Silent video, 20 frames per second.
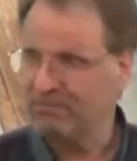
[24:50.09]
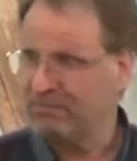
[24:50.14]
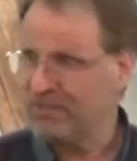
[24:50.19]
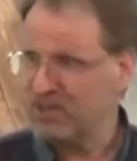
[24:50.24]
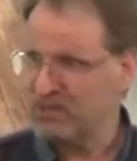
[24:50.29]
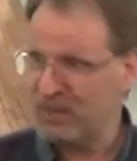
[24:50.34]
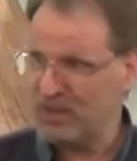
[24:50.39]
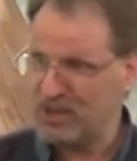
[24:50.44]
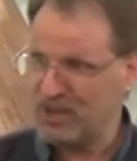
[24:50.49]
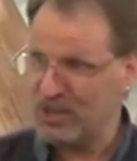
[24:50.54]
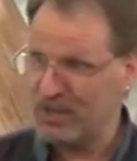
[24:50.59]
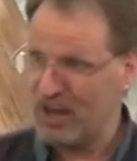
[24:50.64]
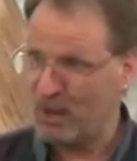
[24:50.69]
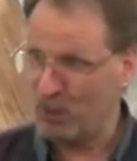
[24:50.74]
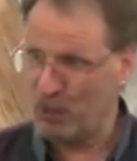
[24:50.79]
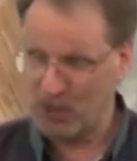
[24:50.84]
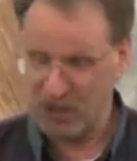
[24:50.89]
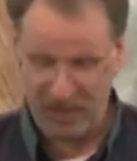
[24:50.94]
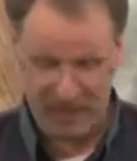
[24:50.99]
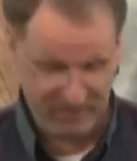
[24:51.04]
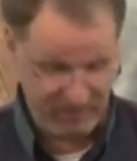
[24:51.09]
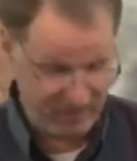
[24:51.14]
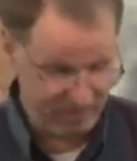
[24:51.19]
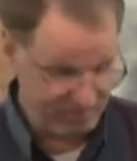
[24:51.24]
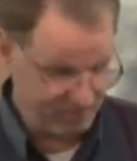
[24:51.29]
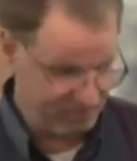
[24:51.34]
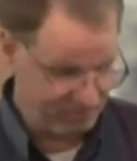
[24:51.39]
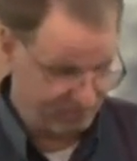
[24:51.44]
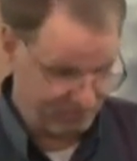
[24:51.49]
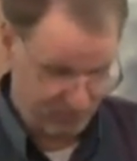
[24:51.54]
Especially that word given
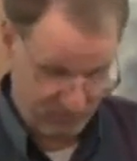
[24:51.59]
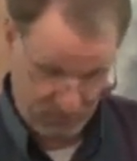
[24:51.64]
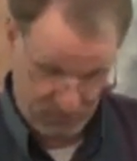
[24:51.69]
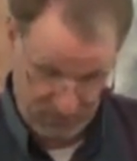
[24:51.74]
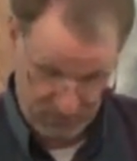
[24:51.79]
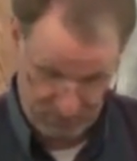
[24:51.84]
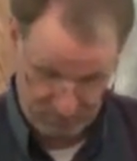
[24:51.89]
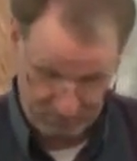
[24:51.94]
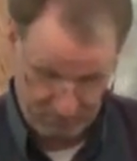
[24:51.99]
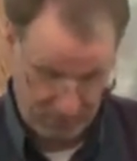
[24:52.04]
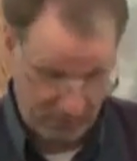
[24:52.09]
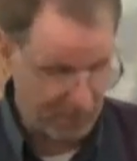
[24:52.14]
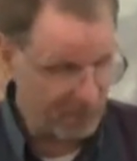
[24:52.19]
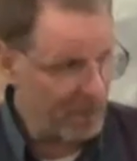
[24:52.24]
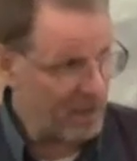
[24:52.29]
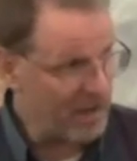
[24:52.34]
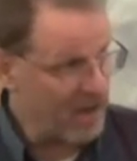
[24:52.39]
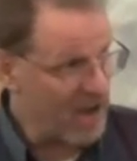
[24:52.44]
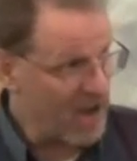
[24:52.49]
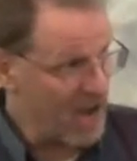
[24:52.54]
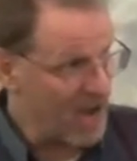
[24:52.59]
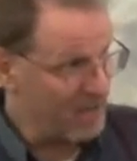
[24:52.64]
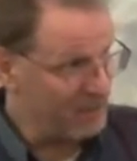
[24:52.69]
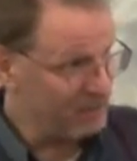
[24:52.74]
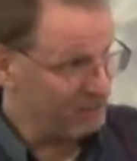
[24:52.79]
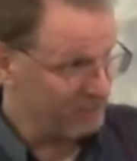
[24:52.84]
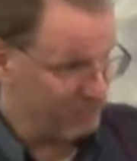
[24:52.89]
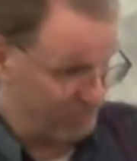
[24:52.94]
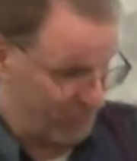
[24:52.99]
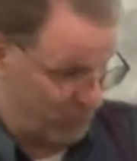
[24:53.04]

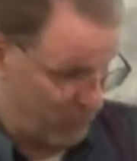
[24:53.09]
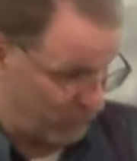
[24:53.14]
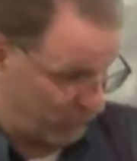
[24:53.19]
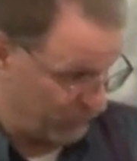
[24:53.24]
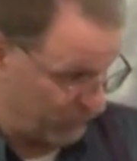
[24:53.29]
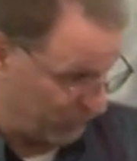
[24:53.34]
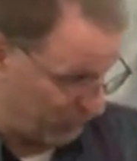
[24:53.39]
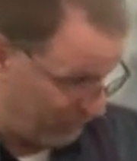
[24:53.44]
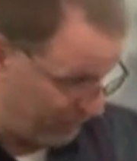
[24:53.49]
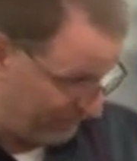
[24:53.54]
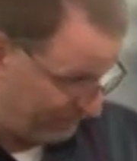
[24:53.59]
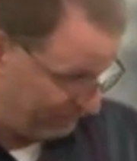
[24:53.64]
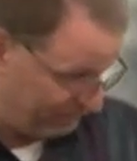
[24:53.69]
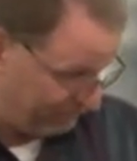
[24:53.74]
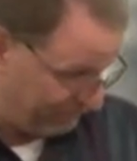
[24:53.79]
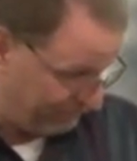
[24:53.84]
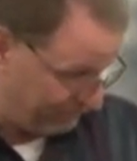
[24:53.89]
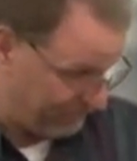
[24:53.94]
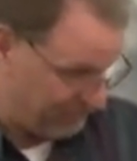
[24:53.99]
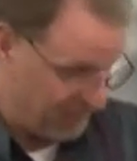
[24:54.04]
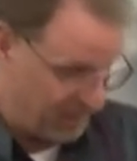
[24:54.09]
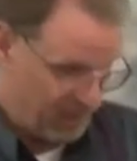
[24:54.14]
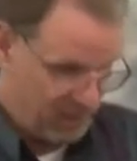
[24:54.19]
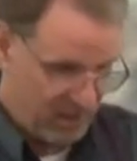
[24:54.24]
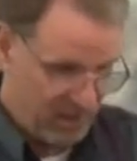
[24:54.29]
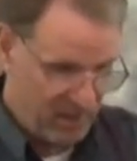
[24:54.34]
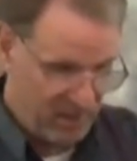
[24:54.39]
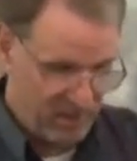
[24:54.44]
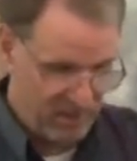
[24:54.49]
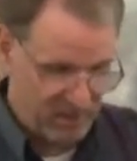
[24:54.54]
and your sermon,
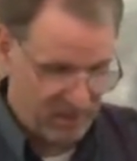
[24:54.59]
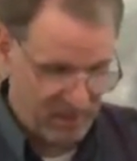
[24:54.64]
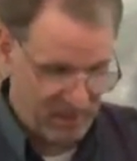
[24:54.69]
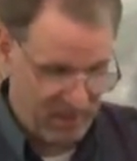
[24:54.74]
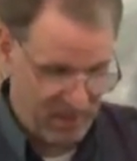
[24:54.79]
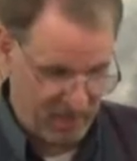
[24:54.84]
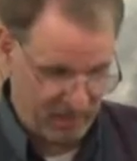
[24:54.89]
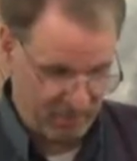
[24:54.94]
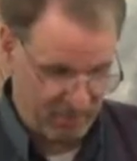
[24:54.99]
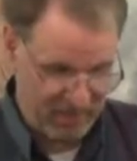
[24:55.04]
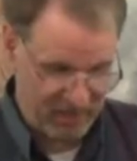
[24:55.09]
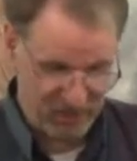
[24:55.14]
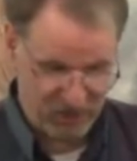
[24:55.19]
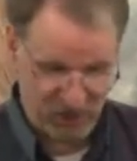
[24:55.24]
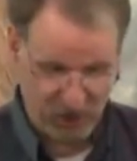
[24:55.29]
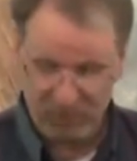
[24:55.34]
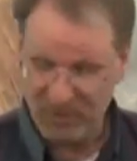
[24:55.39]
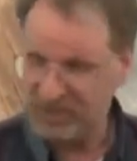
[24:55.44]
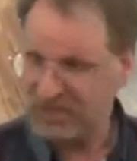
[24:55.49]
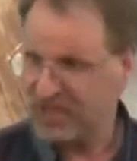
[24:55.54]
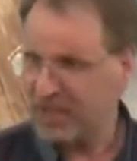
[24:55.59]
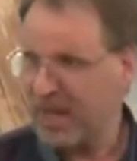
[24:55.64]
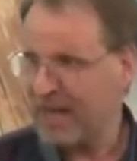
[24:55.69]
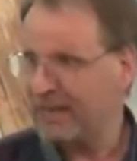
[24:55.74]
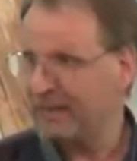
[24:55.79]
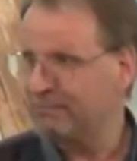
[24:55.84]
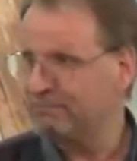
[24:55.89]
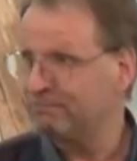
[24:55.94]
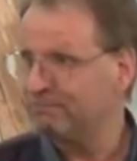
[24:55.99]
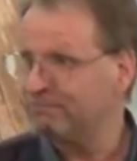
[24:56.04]
my sermon tonight.